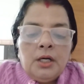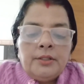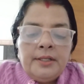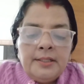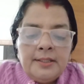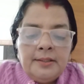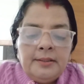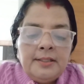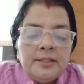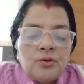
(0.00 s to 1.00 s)
Reason
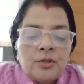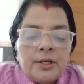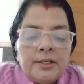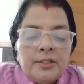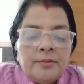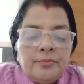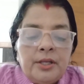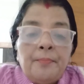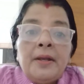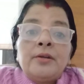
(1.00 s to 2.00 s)
these organisms
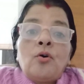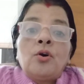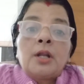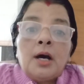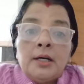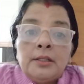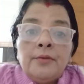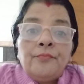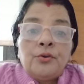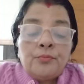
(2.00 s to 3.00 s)
depend on
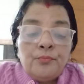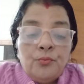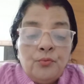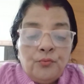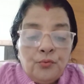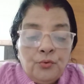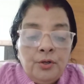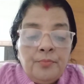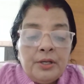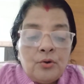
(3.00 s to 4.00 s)
other for
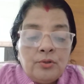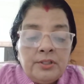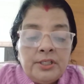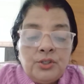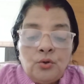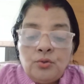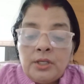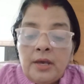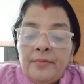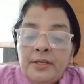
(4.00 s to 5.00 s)
food because they don't
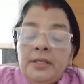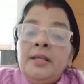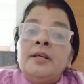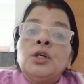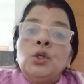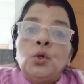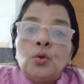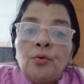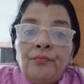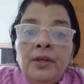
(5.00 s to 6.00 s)
have any
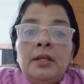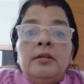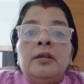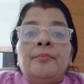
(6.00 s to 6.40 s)
chlorophyll.